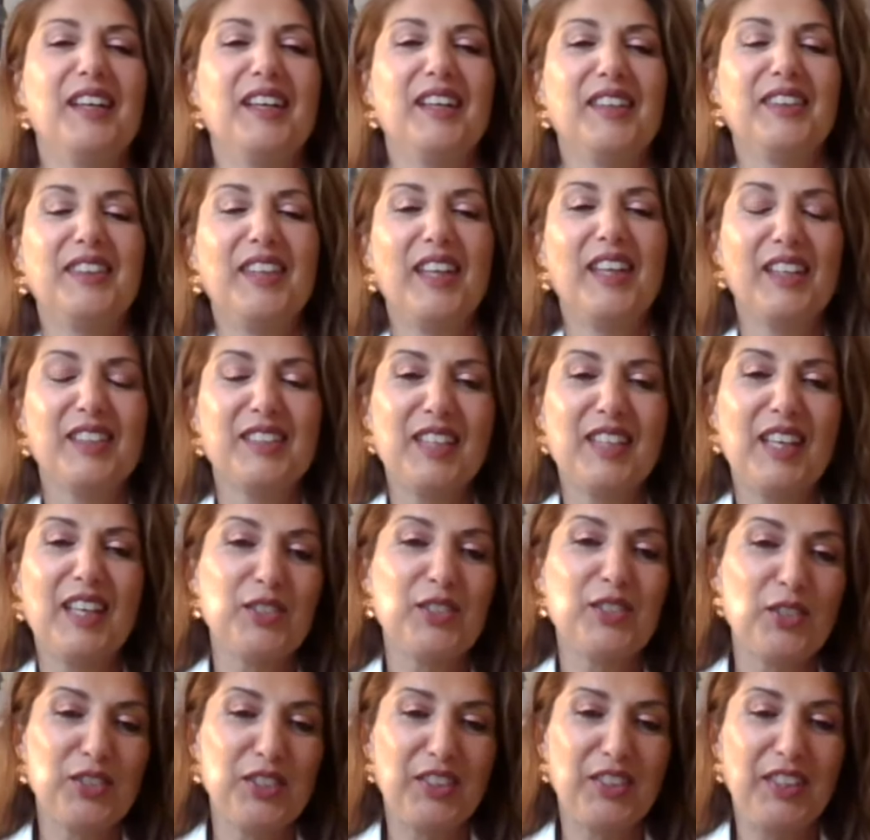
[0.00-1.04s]
Thanks,
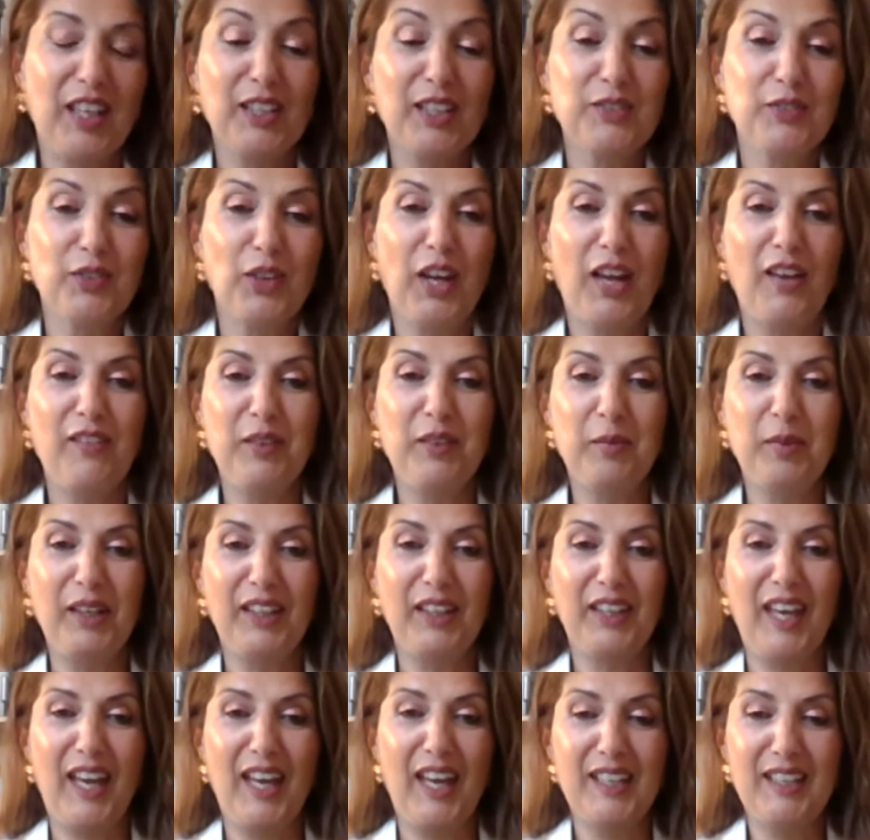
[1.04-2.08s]
Susan. Thanks for having me
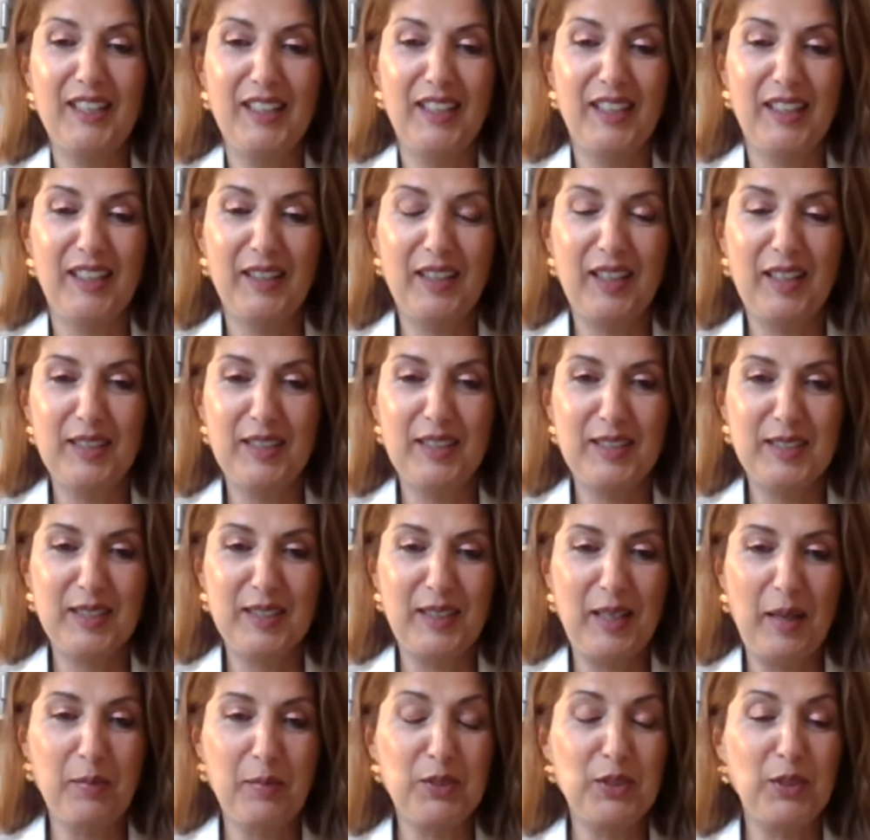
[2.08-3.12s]
again. It's
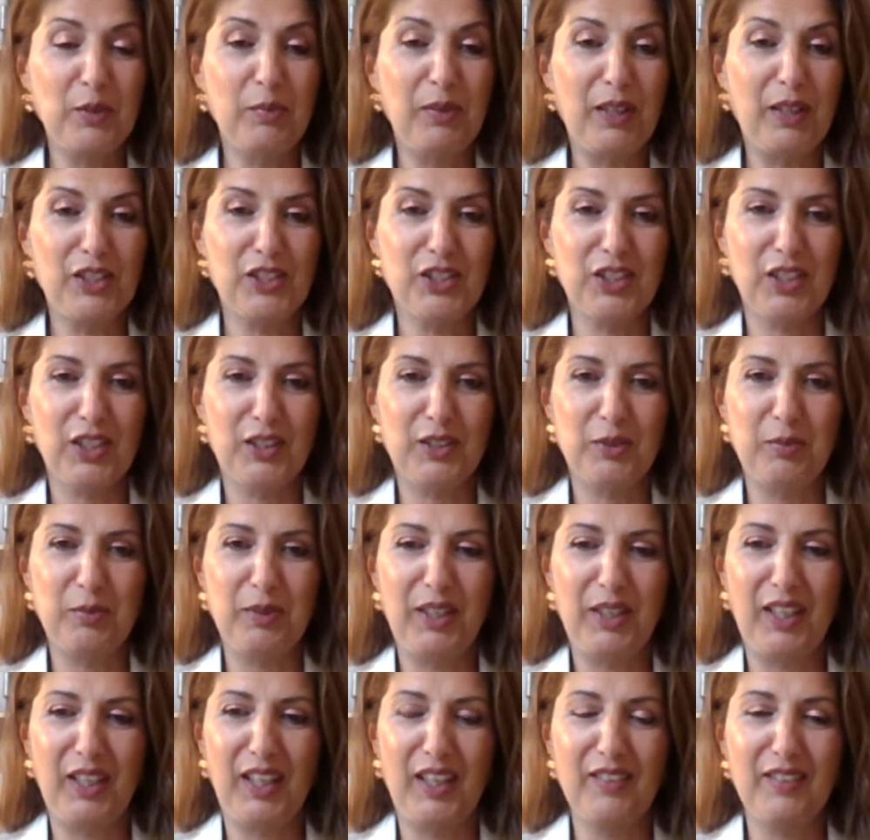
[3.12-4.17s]
an absolute pleasure to
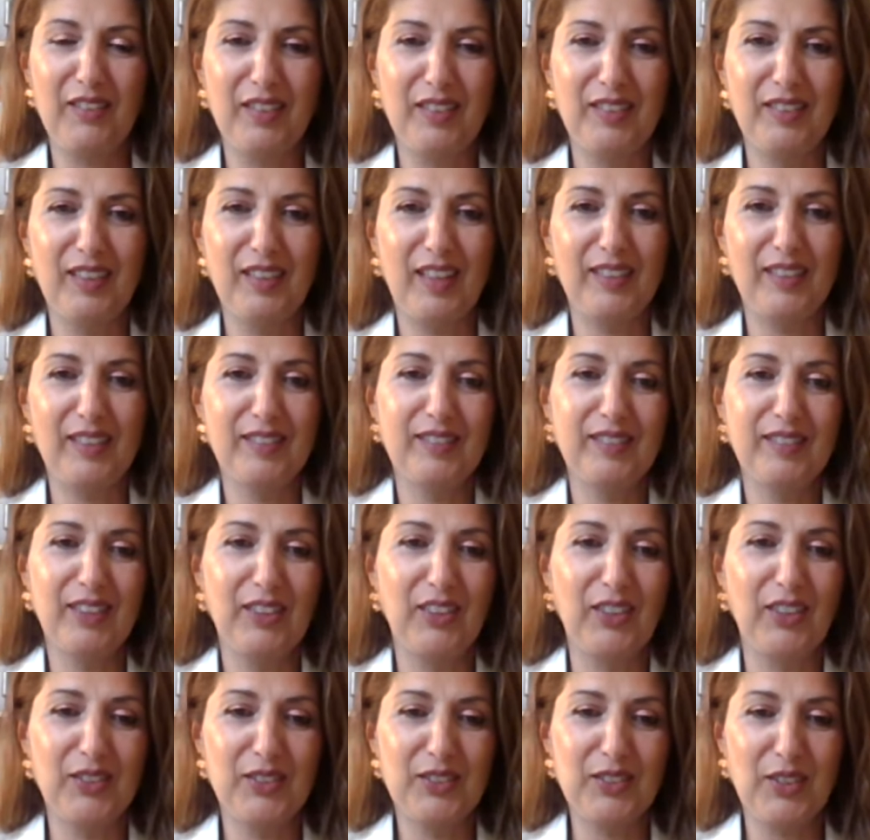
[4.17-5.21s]
be here, and you
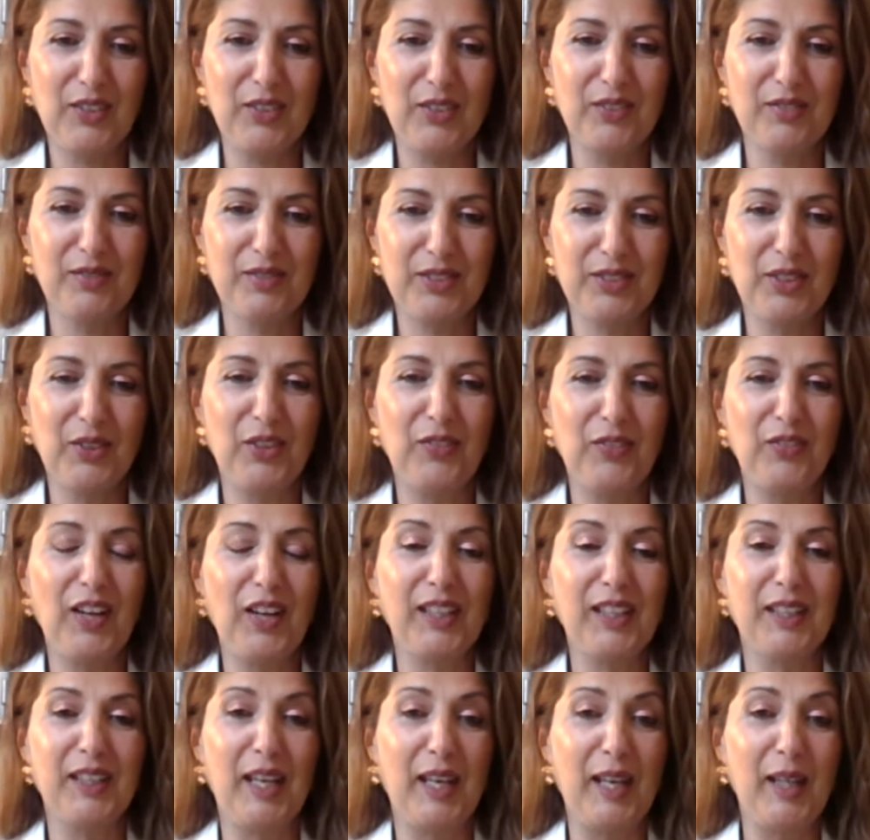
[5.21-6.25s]
know, so if I
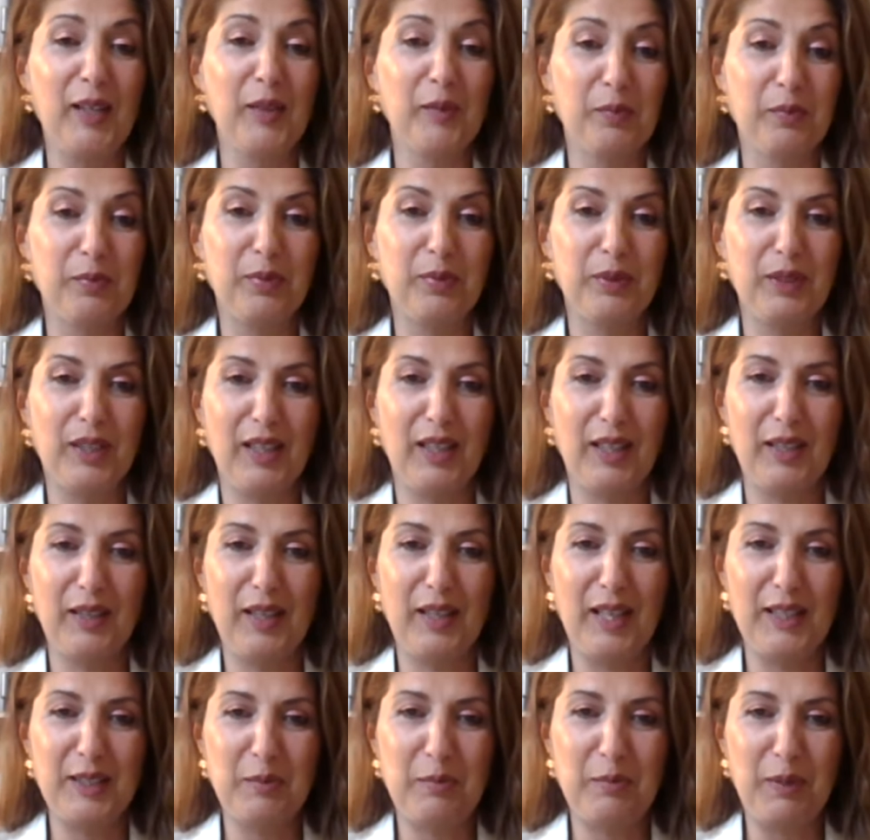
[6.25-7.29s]
can help
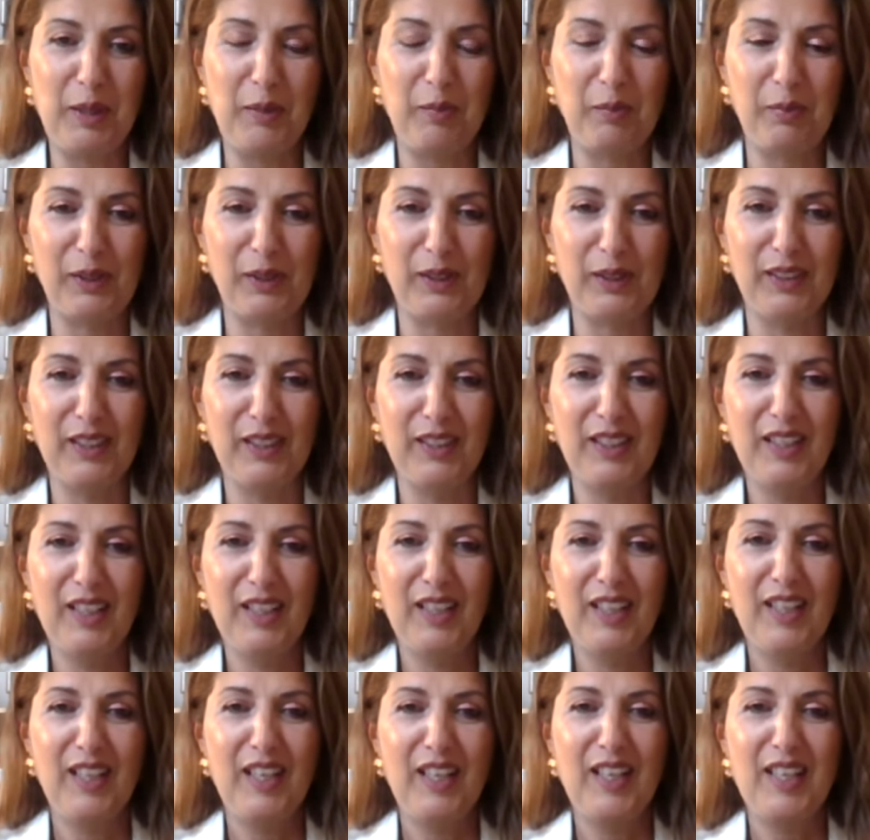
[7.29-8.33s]
other people
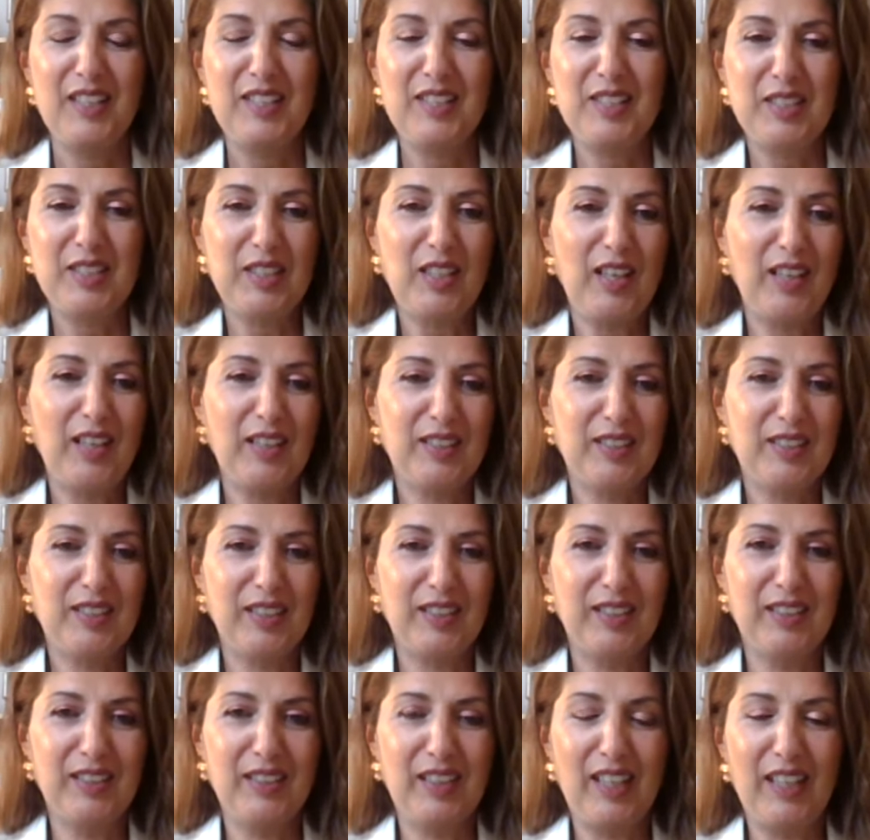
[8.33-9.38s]
start
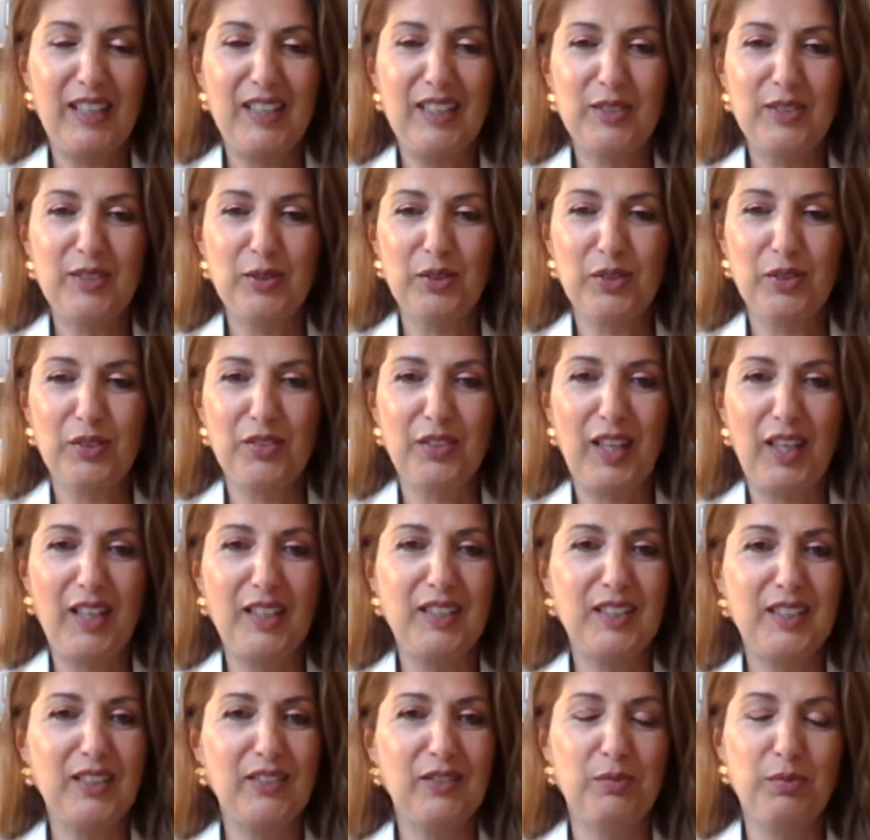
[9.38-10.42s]
in any sort of
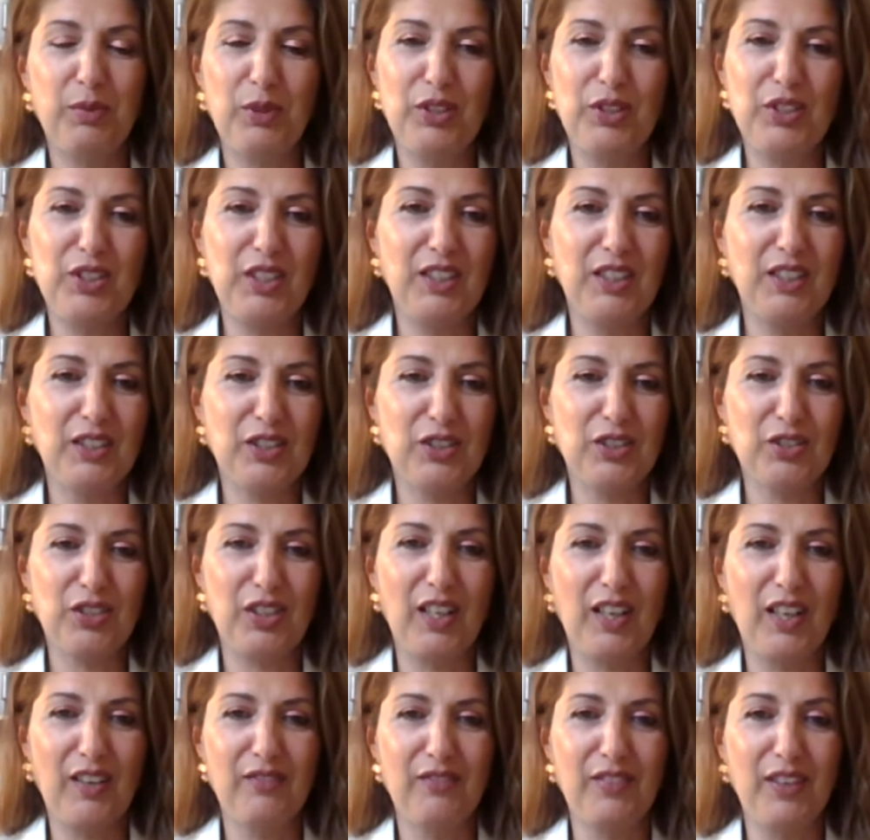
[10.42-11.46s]
creative beauty
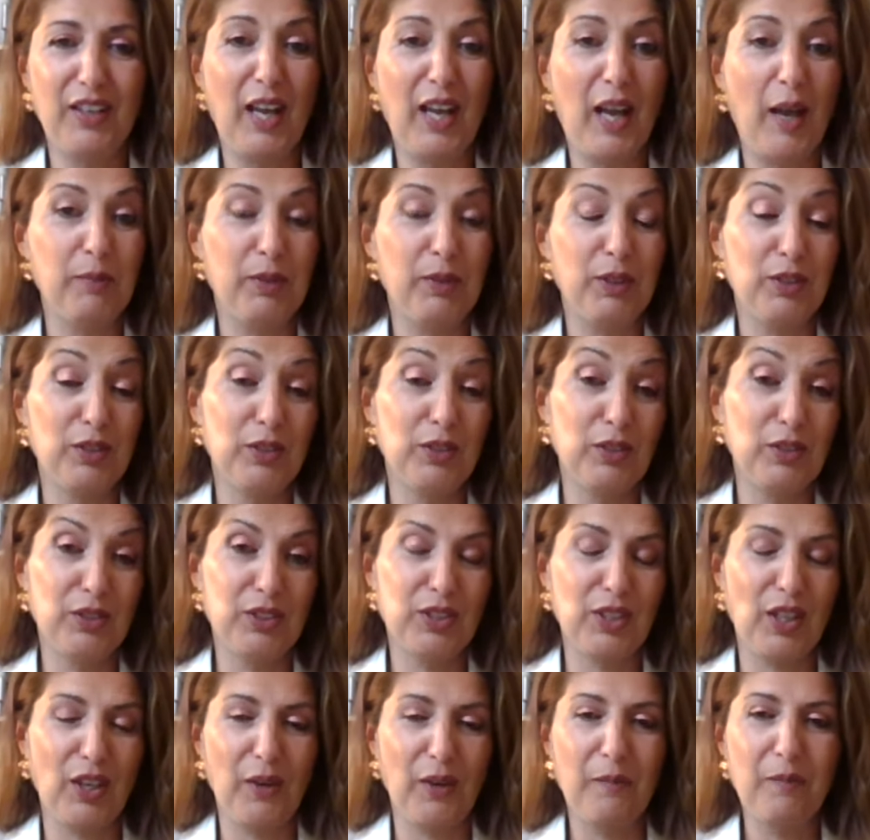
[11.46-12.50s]
industry, I'm very happy to do
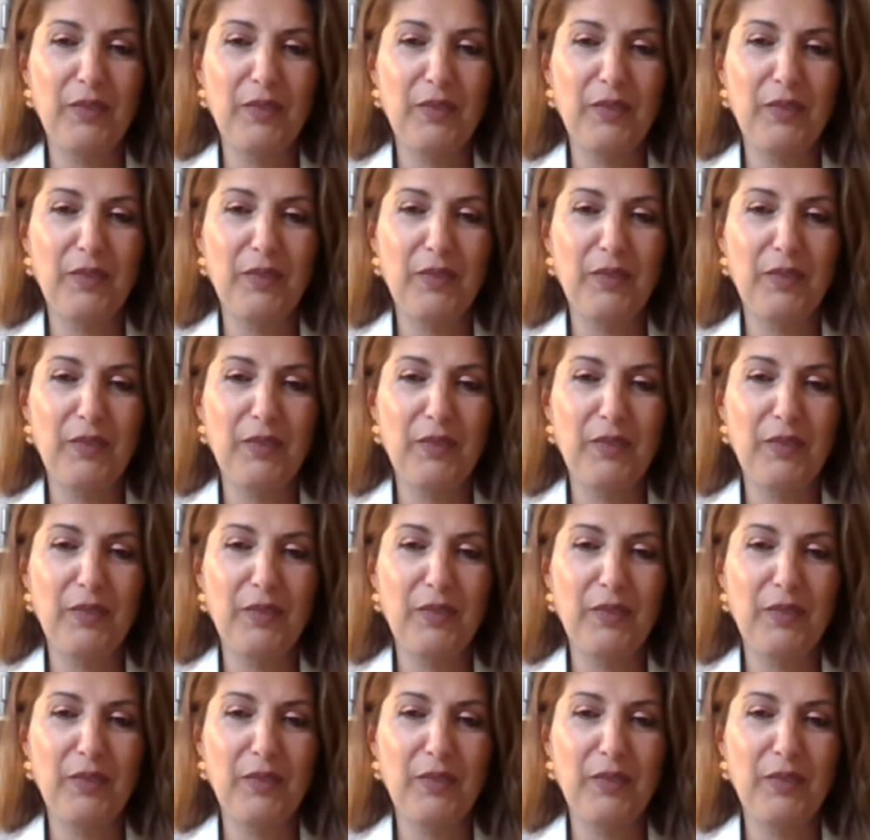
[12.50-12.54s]
so.